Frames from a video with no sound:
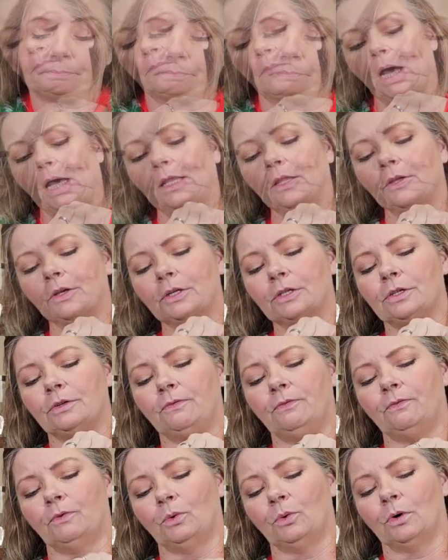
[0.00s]
I looked
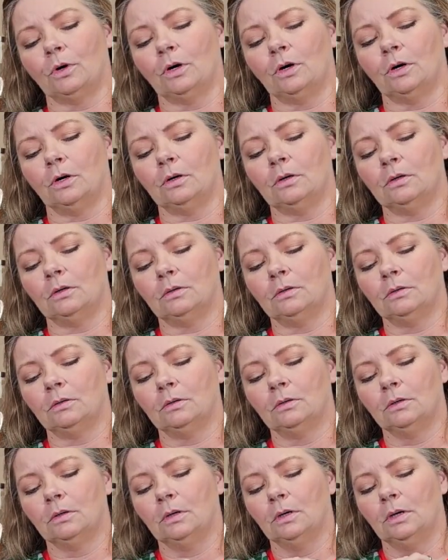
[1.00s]
for
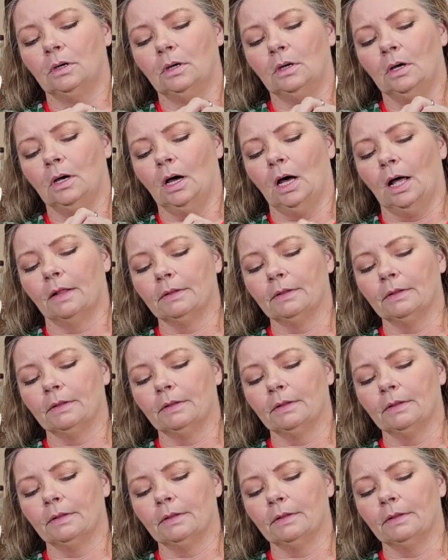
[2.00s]
a